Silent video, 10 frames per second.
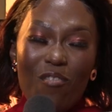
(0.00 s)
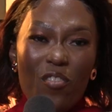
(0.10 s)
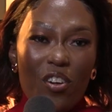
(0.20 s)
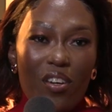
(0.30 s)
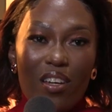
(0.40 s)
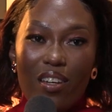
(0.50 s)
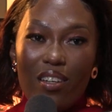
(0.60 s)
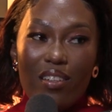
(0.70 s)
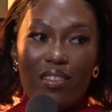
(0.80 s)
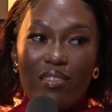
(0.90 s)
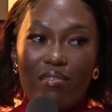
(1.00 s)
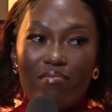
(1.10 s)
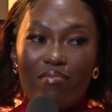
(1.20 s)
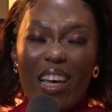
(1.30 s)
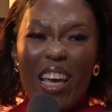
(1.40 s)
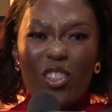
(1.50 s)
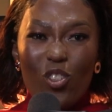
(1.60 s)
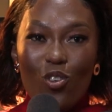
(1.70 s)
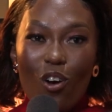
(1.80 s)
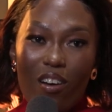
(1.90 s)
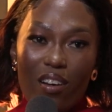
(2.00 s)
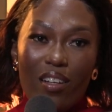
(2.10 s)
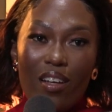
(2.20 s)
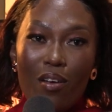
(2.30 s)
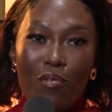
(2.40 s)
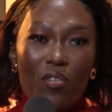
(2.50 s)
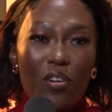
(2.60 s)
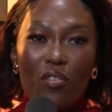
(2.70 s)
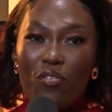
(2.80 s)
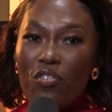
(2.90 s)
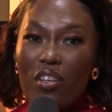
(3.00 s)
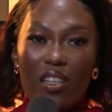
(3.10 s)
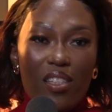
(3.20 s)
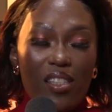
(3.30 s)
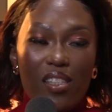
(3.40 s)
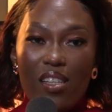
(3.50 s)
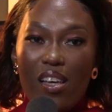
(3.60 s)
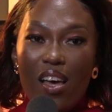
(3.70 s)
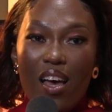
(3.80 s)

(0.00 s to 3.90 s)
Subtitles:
I'm very headstrong, very fierce.